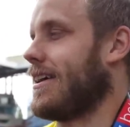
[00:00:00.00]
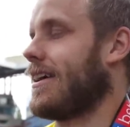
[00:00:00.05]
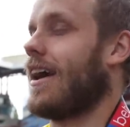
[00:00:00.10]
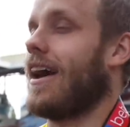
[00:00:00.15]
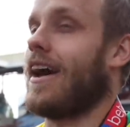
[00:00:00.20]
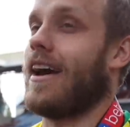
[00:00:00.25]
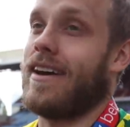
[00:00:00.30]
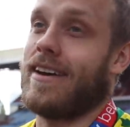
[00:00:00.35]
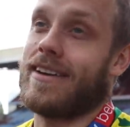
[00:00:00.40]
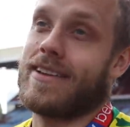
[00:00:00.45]

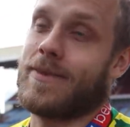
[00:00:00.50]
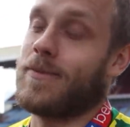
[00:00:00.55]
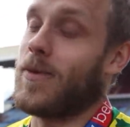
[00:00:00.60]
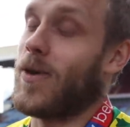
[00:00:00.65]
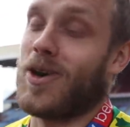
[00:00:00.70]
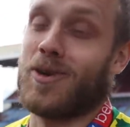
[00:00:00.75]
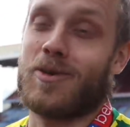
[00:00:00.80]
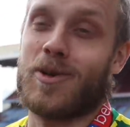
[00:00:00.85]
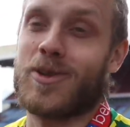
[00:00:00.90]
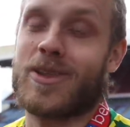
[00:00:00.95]
Yeah, it's
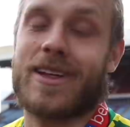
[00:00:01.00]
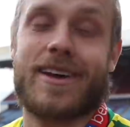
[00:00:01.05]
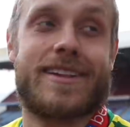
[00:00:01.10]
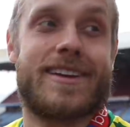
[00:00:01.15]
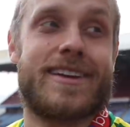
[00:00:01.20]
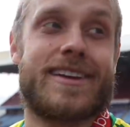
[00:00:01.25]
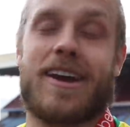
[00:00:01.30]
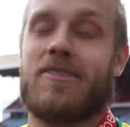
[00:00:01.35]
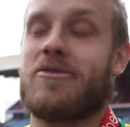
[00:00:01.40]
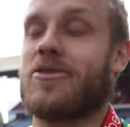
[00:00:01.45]
more of, I
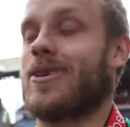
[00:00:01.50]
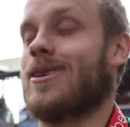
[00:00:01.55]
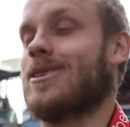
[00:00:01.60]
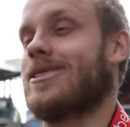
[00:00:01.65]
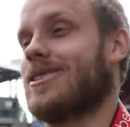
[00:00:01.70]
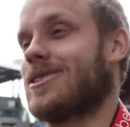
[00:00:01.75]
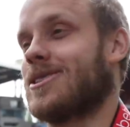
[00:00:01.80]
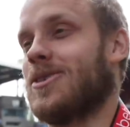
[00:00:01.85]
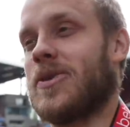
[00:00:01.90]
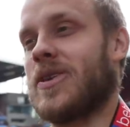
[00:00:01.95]
think everyone
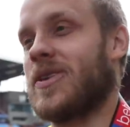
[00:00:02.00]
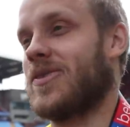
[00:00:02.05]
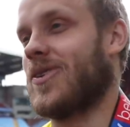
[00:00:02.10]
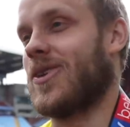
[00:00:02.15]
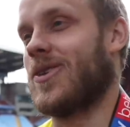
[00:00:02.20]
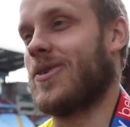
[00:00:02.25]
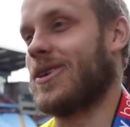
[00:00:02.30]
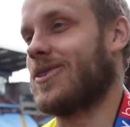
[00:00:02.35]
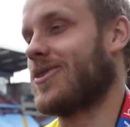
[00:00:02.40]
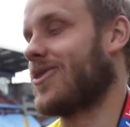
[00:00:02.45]
is just looking
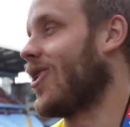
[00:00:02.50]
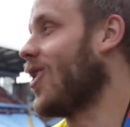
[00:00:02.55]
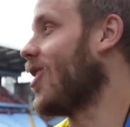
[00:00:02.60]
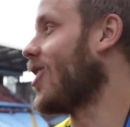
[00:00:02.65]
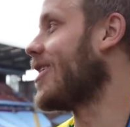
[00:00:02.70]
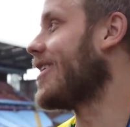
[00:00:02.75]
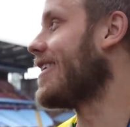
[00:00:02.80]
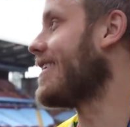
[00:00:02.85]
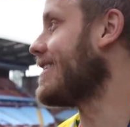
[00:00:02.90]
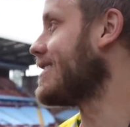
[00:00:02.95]
forward to
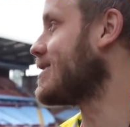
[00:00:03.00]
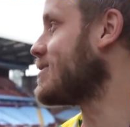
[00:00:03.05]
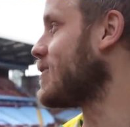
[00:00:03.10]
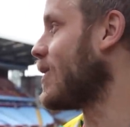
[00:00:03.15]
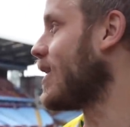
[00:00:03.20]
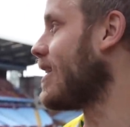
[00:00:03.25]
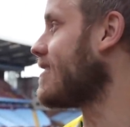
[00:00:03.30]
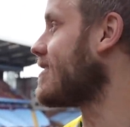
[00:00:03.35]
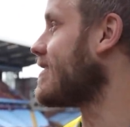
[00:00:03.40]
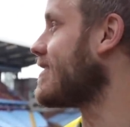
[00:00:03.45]
holidays,
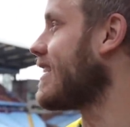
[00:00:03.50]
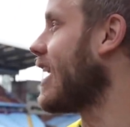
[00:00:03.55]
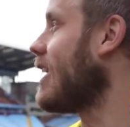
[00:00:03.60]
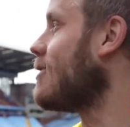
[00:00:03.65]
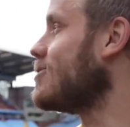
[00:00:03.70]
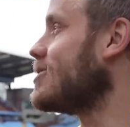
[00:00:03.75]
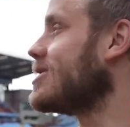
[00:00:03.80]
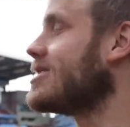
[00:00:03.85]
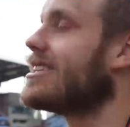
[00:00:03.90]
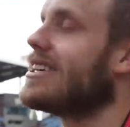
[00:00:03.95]
but
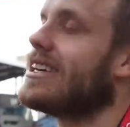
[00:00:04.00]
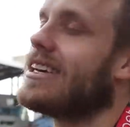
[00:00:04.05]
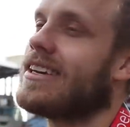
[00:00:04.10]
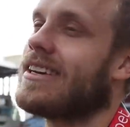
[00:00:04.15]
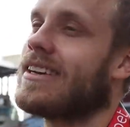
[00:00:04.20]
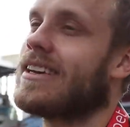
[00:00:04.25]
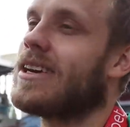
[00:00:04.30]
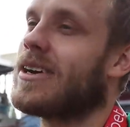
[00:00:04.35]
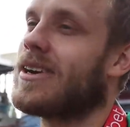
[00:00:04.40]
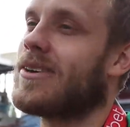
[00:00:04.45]
obviously
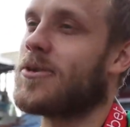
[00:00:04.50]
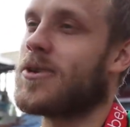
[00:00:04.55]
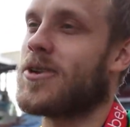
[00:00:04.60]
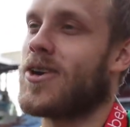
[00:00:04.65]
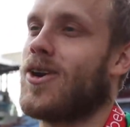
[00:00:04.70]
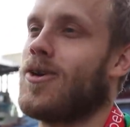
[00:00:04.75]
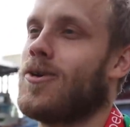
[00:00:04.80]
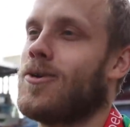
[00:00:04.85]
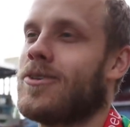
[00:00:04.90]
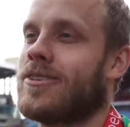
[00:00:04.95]
we
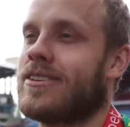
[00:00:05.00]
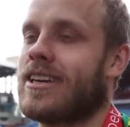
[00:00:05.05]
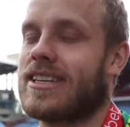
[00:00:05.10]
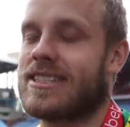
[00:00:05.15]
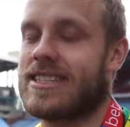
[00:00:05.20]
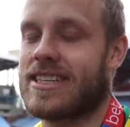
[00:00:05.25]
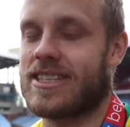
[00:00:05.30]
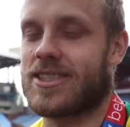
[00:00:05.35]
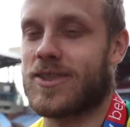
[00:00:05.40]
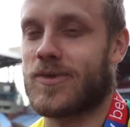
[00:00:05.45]
know
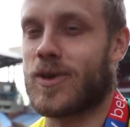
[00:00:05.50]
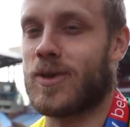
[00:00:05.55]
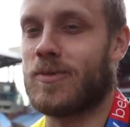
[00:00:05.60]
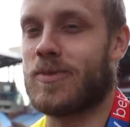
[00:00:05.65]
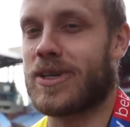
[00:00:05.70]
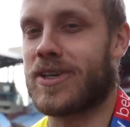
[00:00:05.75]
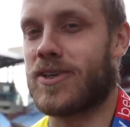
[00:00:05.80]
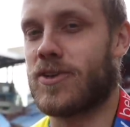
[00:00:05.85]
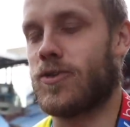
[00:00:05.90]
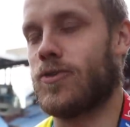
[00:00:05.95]
next season will
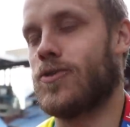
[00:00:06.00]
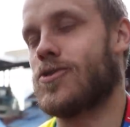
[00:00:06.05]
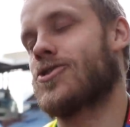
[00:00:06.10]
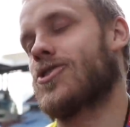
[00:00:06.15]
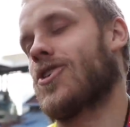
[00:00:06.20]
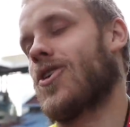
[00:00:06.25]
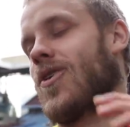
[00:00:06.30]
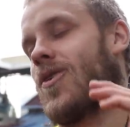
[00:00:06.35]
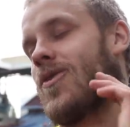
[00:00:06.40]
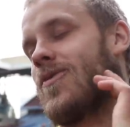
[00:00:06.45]
be
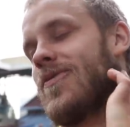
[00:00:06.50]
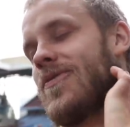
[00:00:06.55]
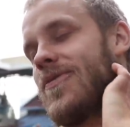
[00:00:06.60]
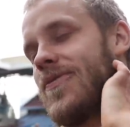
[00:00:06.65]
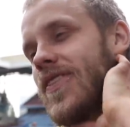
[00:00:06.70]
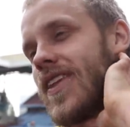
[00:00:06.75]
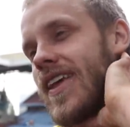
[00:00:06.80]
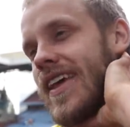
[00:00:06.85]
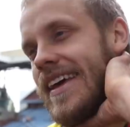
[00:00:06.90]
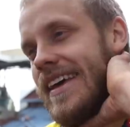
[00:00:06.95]
huge, so
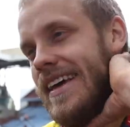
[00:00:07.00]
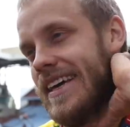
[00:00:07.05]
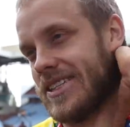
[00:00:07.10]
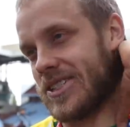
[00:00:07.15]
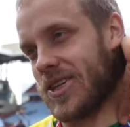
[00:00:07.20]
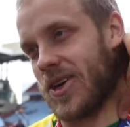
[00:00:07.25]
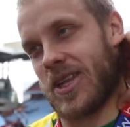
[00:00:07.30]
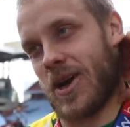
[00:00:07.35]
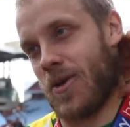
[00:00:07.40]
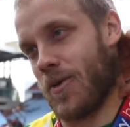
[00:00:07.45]

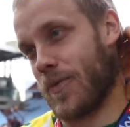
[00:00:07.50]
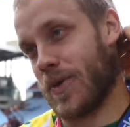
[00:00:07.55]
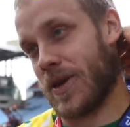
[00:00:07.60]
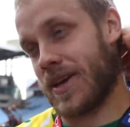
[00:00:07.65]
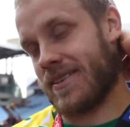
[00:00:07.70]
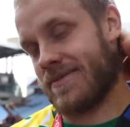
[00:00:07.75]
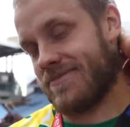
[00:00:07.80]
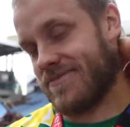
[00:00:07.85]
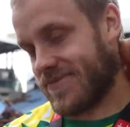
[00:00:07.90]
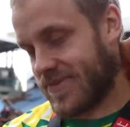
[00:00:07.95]
that would
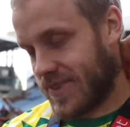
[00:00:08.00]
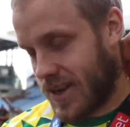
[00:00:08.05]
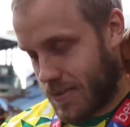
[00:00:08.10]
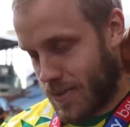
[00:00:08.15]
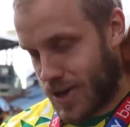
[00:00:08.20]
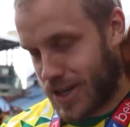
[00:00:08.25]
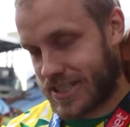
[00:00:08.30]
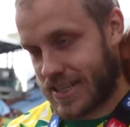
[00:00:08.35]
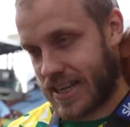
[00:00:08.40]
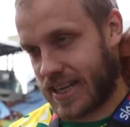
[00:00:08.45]
be
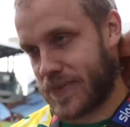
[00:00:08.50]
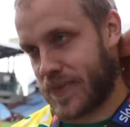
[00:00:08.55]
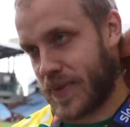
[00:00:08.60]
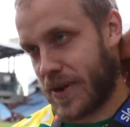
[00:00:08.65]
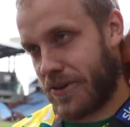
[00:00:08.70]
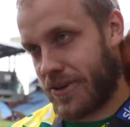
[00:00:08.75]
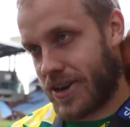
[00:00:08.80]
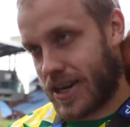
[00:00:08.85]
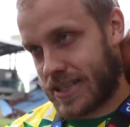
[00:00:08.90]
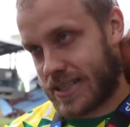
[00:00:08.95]
an amazing
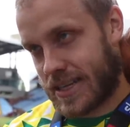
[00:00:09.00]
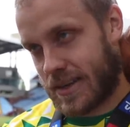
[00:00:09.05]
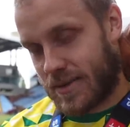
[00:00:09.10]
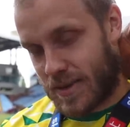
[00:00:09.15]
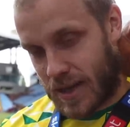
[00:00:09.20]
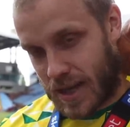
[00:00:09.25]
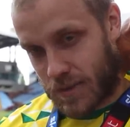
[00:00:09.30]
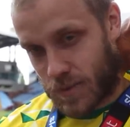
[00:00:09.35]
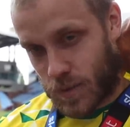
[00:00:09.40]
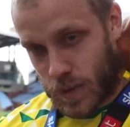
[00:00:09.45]
experience,
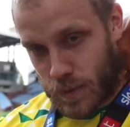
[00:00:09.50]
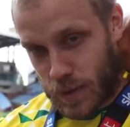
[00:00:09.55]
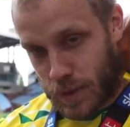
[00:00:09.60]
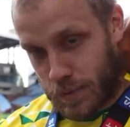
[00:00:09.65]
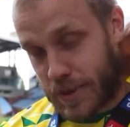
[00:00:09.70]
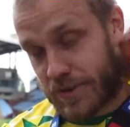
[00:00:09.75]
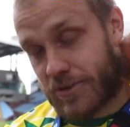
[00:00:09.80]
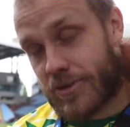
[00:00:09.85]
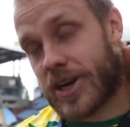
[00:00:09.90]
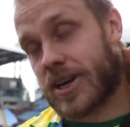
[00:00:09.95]
and we
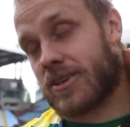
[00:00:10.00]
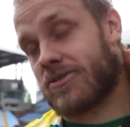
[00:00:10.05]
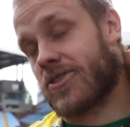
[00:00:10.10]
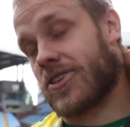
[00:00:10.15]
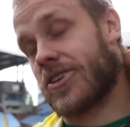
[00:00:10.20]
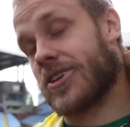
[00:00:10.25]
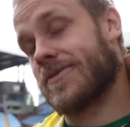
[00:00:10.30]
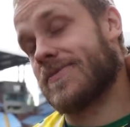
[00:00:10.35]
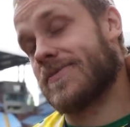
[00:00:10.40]
will be ready for it.